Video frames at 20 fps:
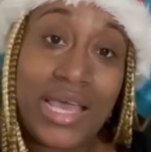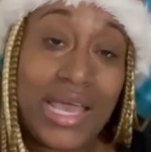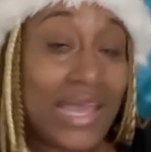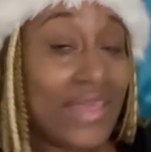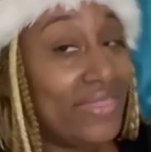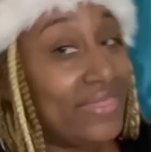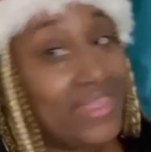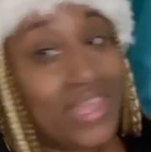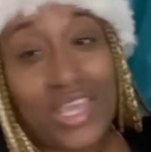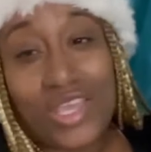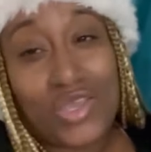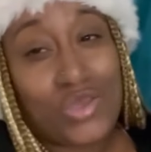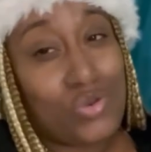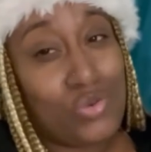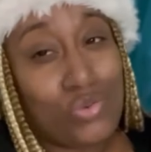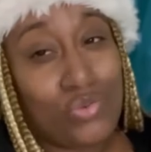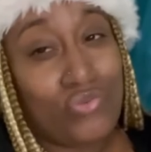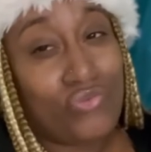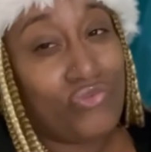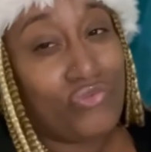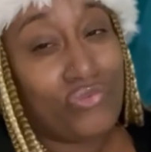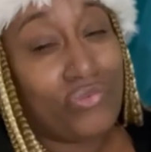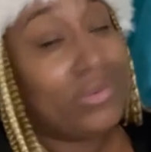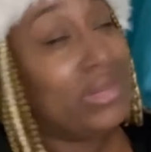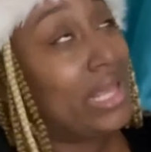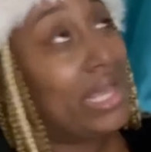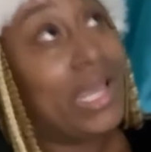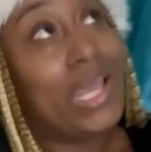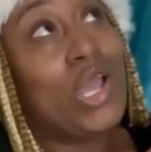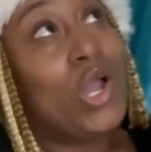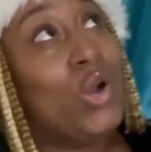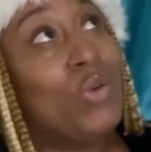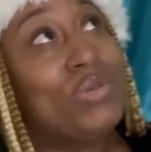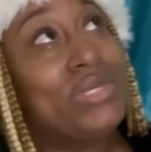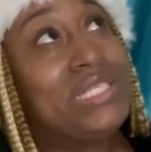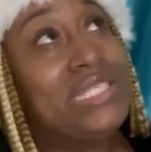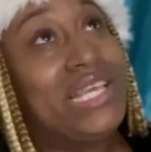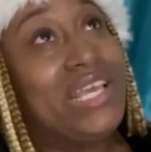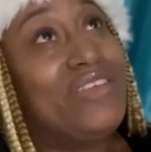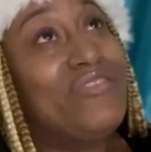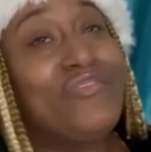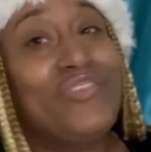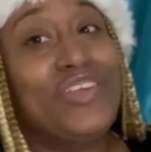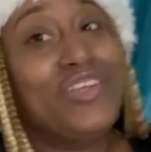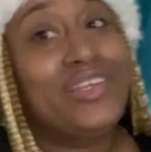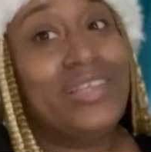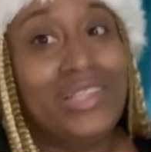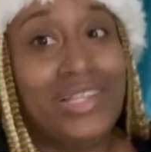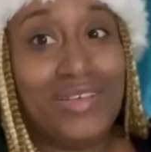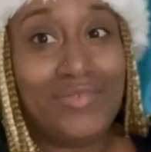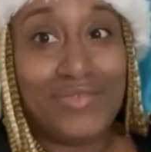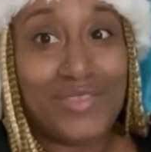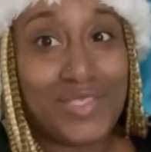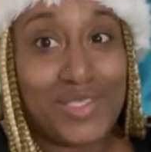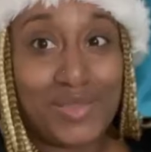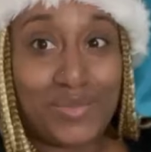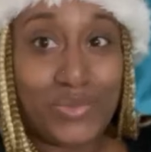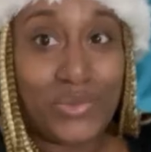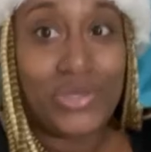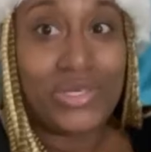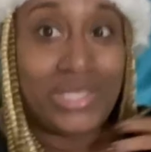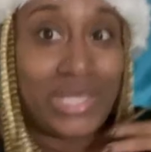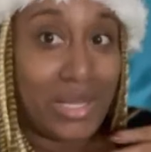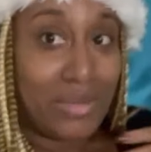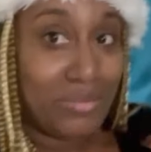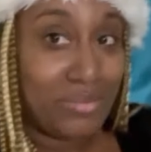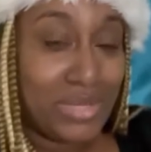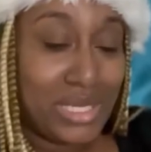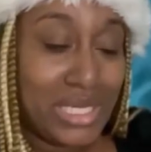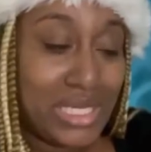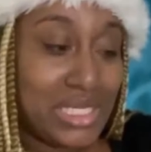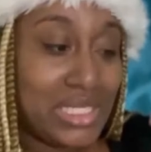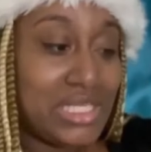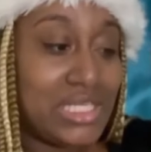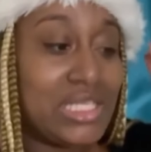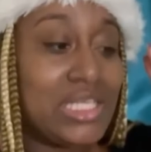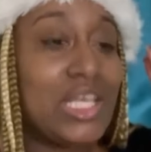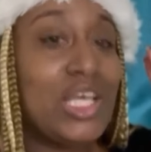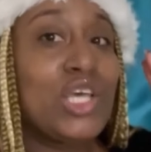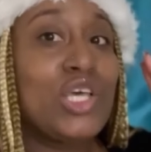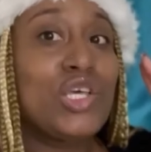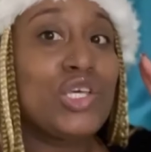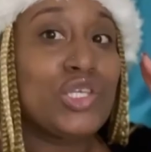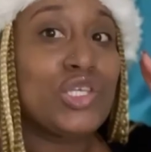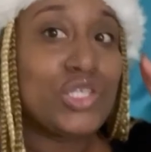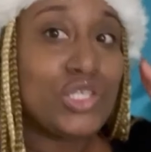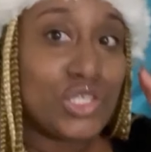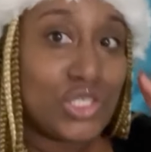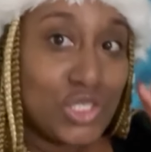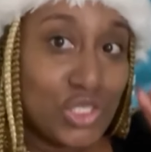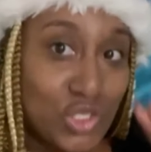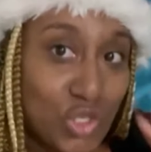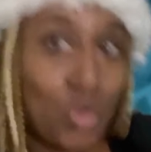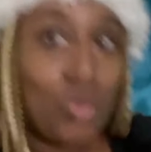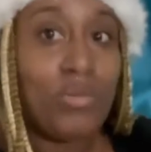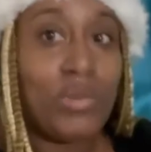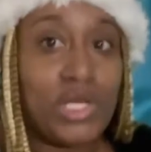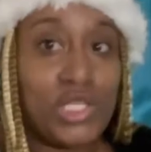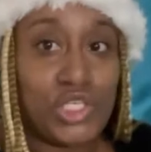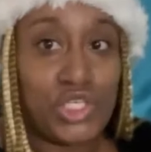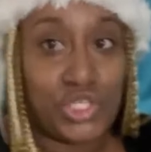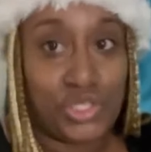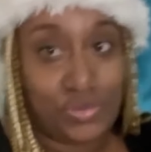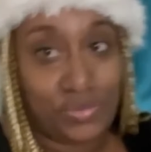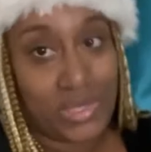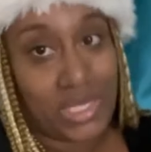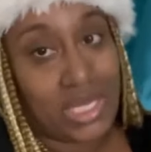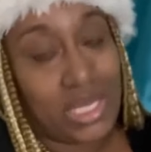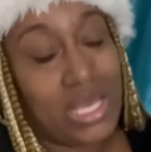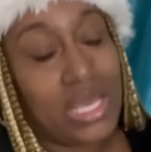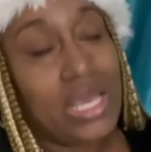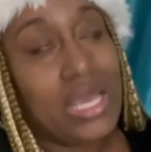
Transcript: And thank you, like I always say, for your love and support. That means so much to me.